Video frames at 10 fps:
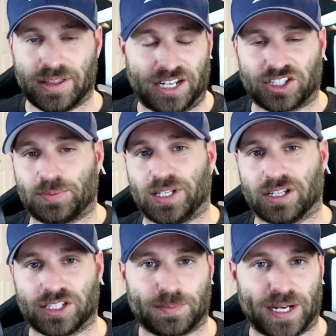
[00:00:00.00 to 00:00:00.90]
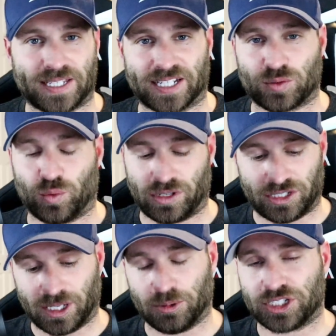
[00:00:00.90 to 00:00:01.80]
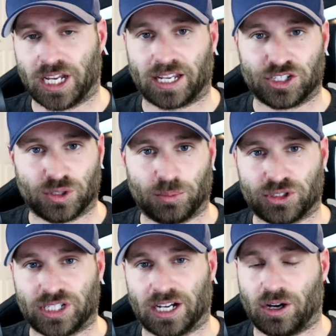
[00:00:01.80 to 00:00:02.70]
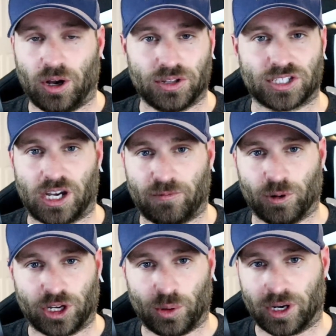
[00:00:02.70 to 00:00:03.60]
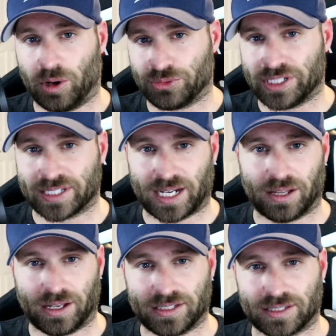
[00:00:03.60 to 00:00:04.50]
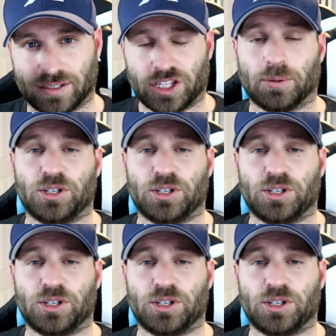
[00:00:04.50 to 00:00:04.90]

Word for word: and that's just because SpaceX wanted to double-check and triple-check all the software going on with these satellites. So they'll